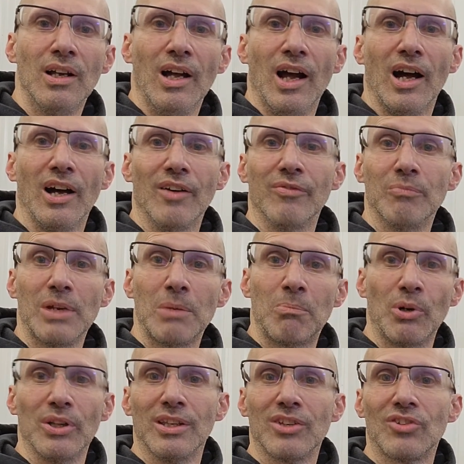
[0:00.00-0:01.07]
of me
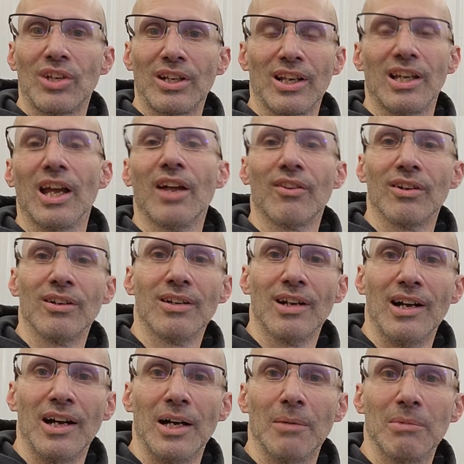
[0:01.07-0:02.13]
putting this thing together
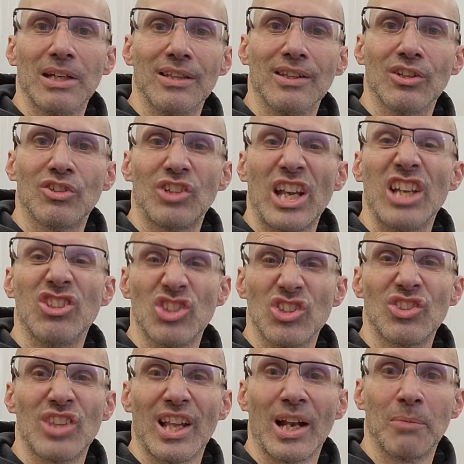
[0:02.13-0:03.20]
um, in the stages
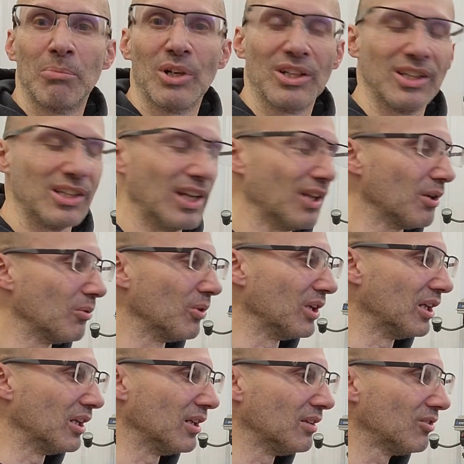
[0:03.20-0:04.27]
that I put it together in.